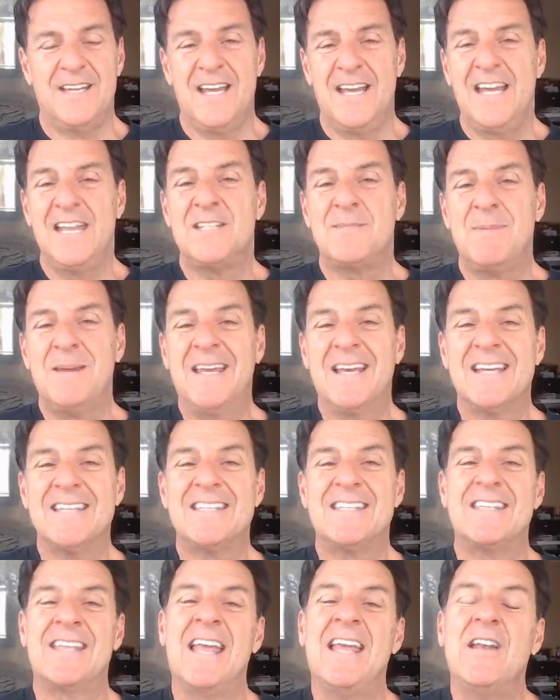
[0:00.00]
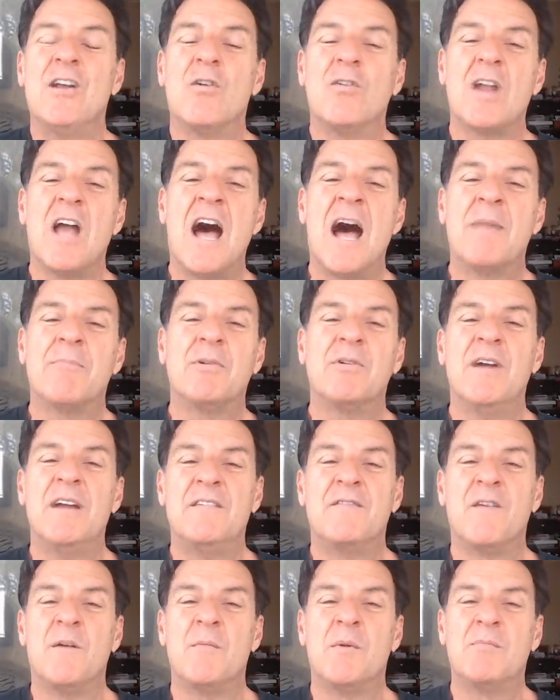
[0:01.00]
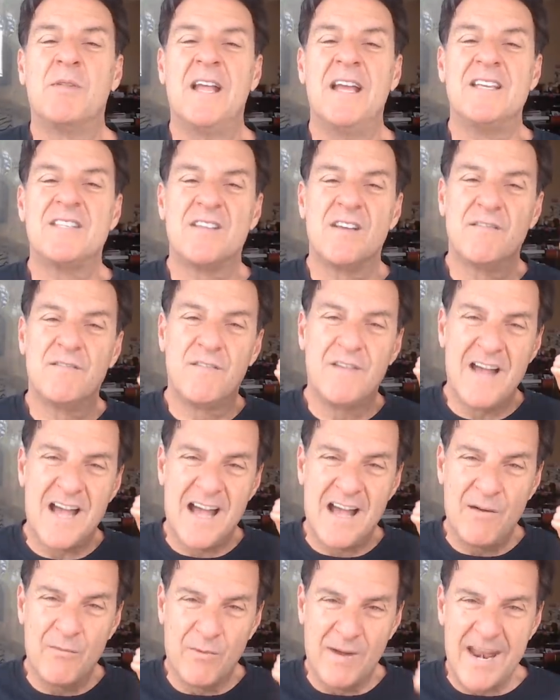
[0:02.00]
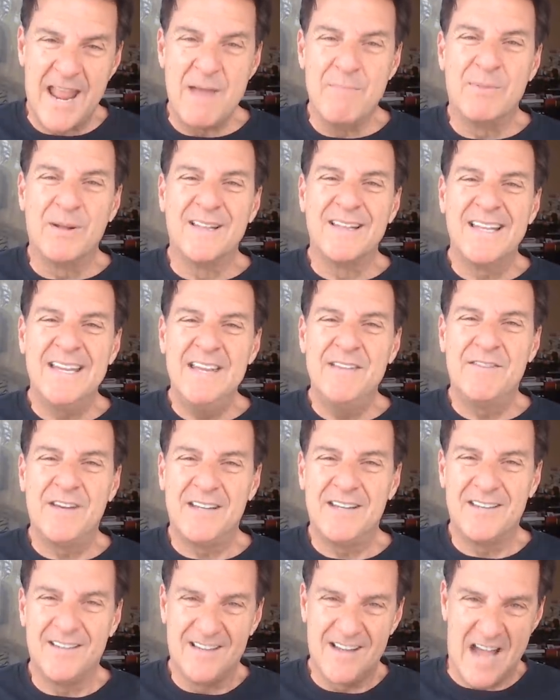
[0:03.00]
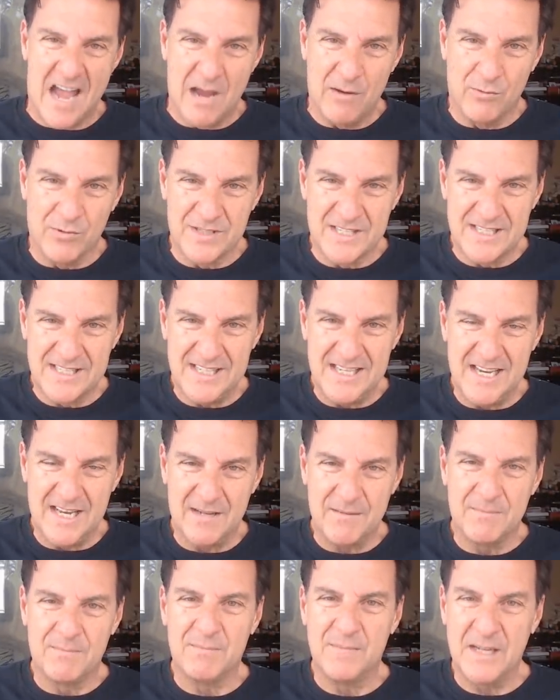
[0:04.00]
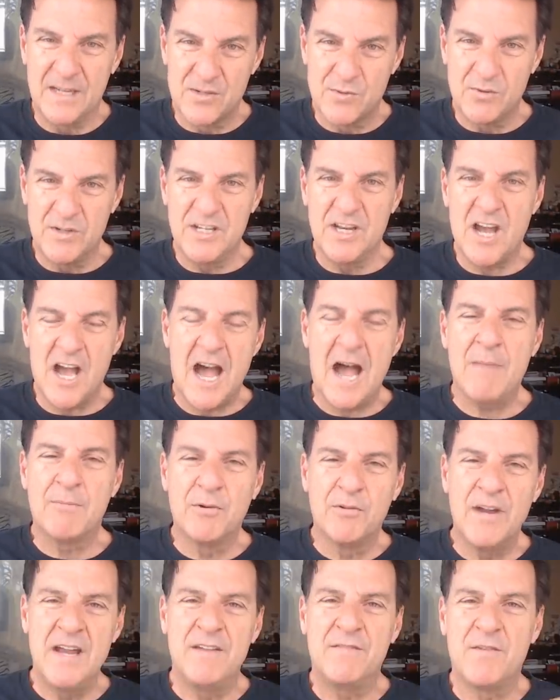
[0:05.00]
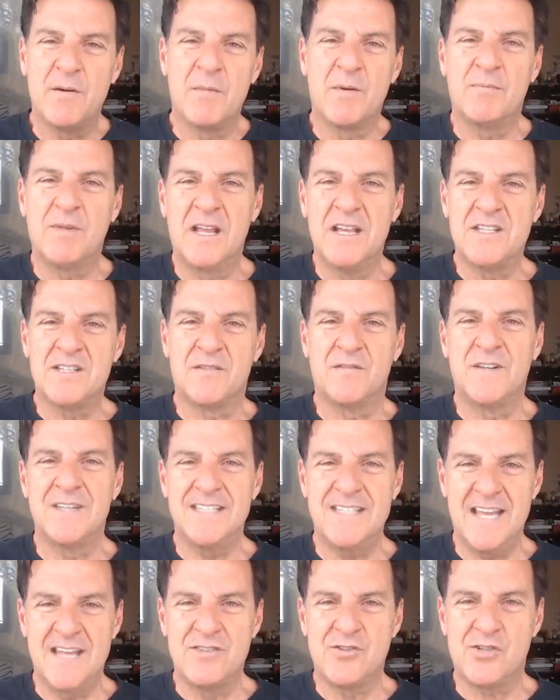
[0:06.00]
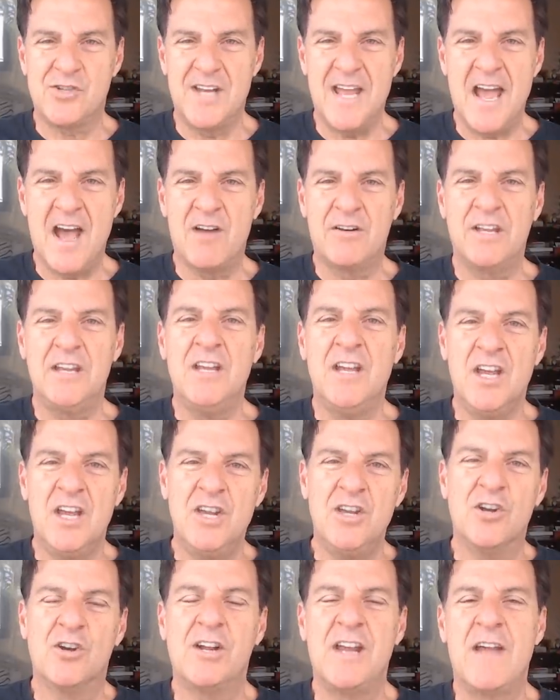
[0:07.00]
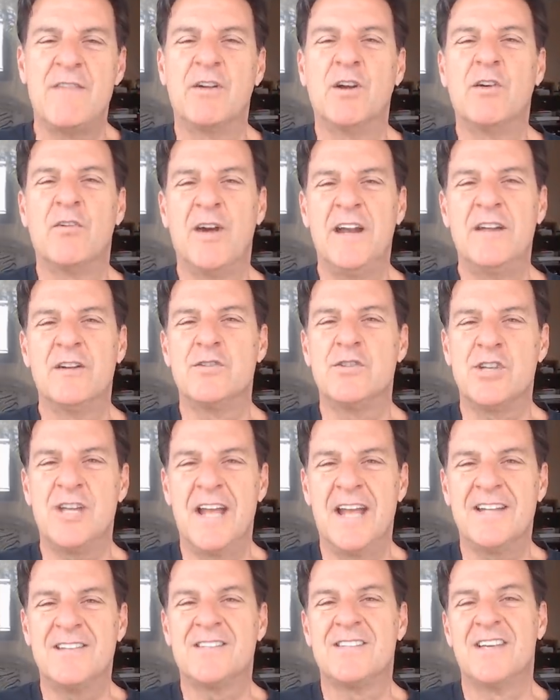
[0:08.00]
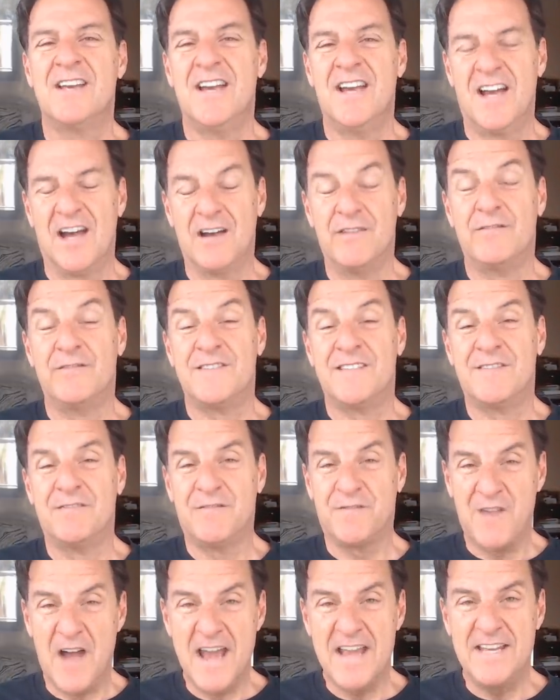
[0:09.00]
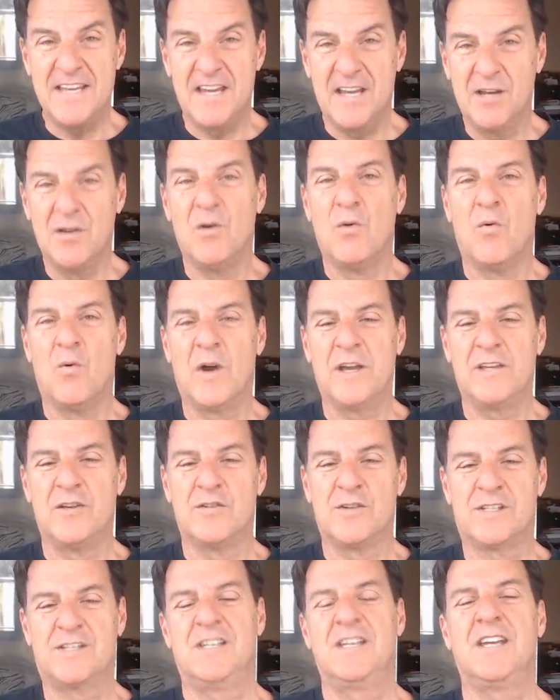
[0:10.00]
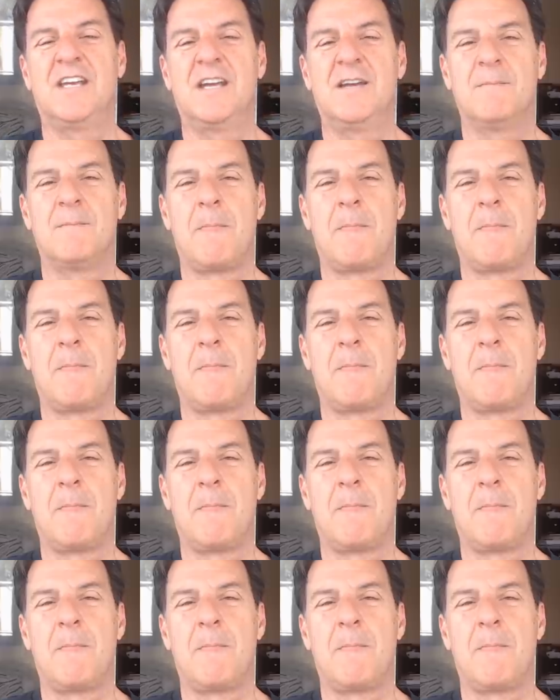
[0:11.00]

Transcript: It's because they don't operate from a place of, when I believe it, I will see it. Because when you operate from a place of intentionality, you're gonna have a greater chance of finding what you're seeking.